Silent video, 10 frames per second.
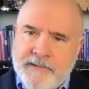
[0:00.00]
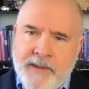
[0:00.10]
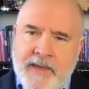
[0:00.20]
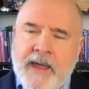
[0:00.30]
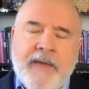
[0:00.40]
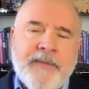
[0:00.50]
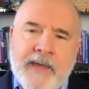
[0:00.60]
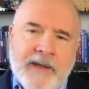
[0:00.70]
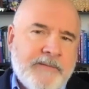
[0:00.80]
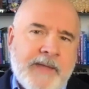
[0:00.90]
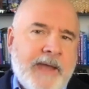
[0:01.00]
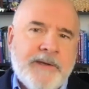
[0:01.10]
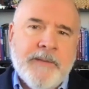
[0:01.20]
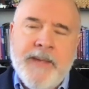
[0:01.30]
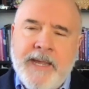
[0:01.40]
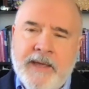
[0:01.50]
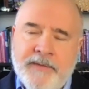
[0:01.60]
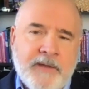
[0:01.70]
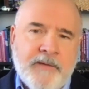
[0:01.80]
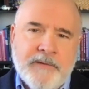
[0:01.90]
I mean, that that that to me, I
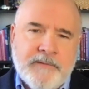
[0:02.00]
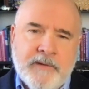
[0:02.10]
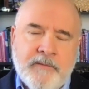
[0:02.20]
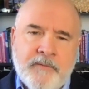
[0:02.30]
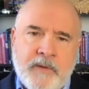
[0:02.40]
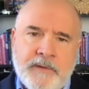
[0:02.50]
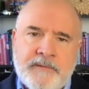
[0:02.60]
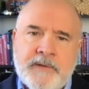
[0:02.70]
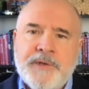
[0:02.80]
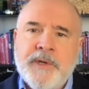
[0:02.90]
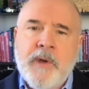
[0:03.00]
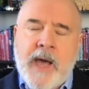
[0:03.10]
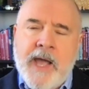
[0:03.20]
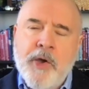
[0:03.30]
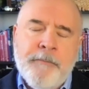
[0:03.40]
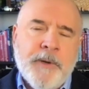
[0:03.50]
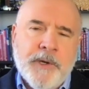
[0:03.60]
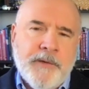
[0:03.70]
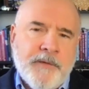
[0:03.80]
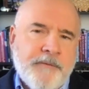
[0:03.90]
think is a, is such an eye
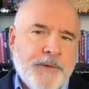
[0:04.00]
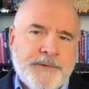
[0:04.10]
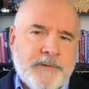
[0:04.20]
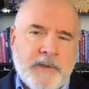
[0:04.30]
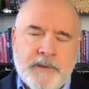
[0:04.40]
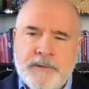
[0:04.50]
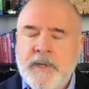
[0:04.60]
opener in the first uh,